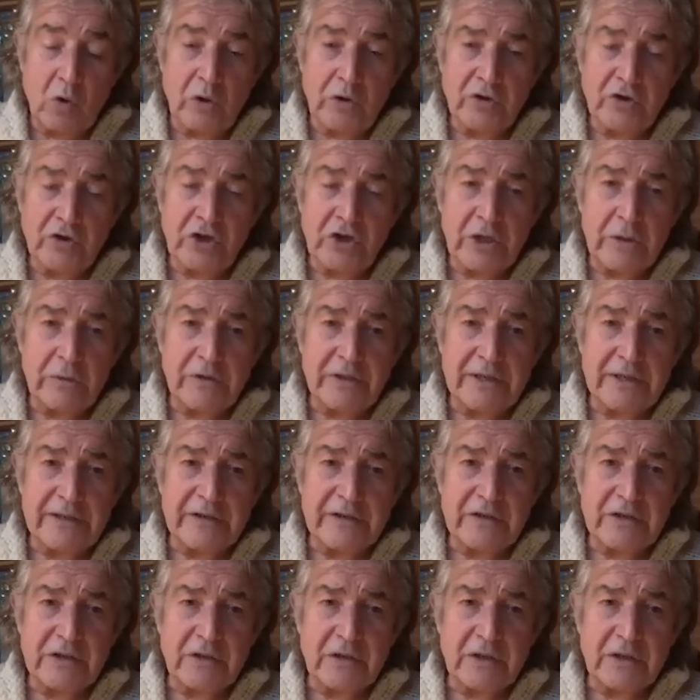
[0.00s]
tuned
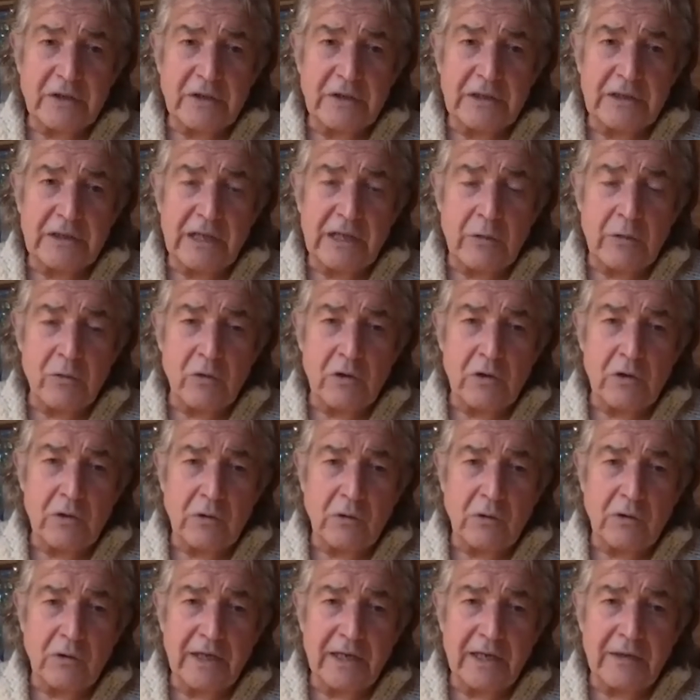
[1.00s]
into the
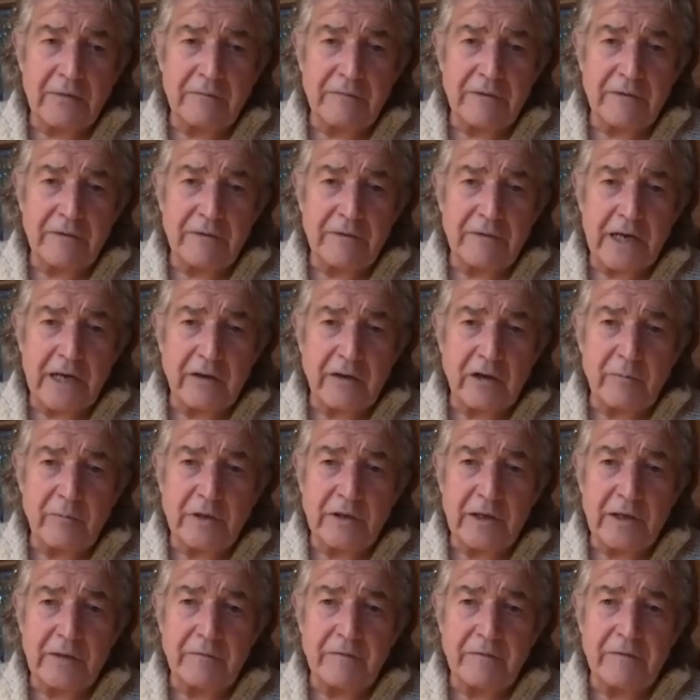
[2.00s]
local environment
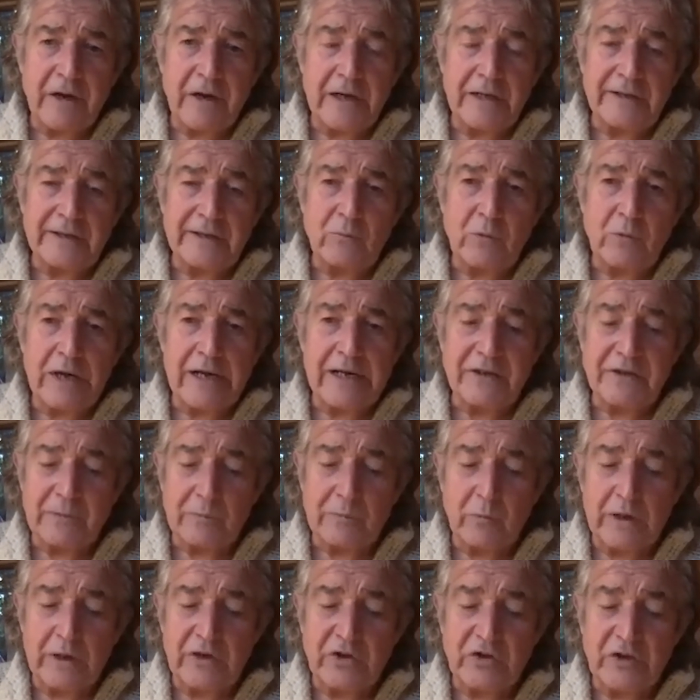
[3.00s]
and finding ways in
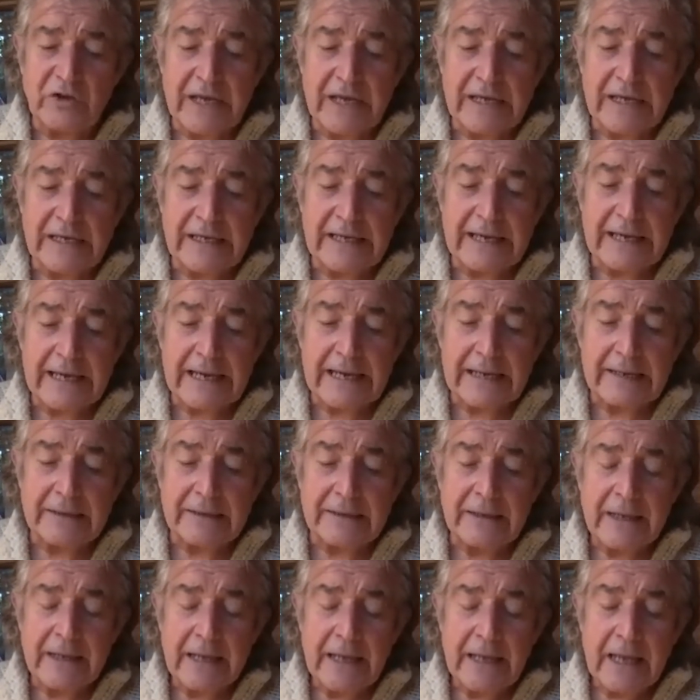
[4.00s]
which they can